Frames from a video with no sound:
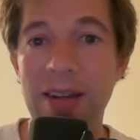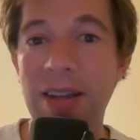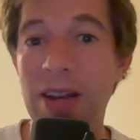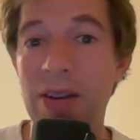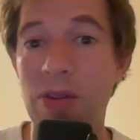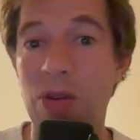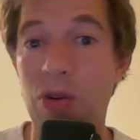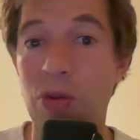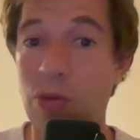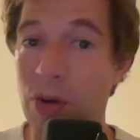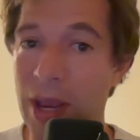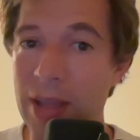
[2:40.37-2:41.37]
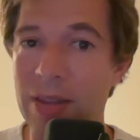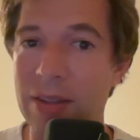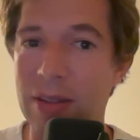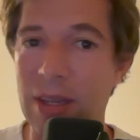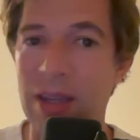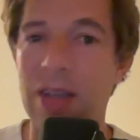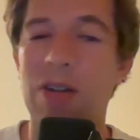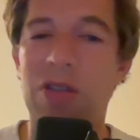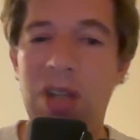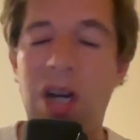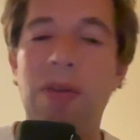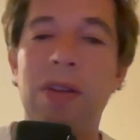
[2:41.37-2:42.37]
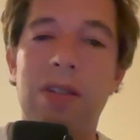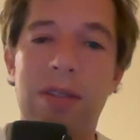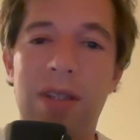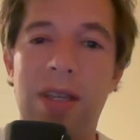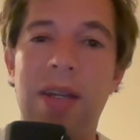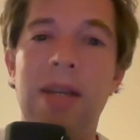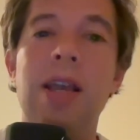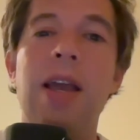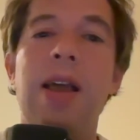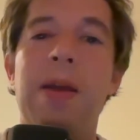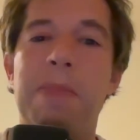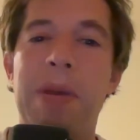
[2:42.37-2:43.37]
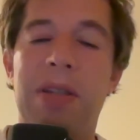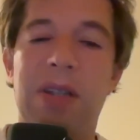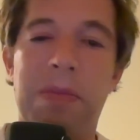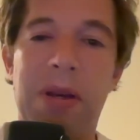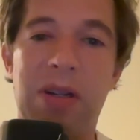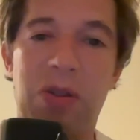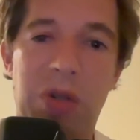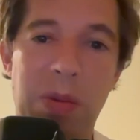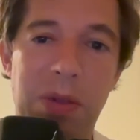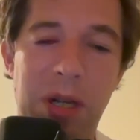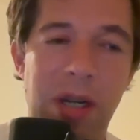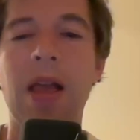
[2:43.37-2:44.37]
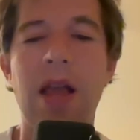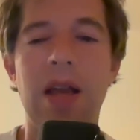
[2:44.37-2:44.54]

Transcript: Can you create the scene? Can you generate the scene based on my description?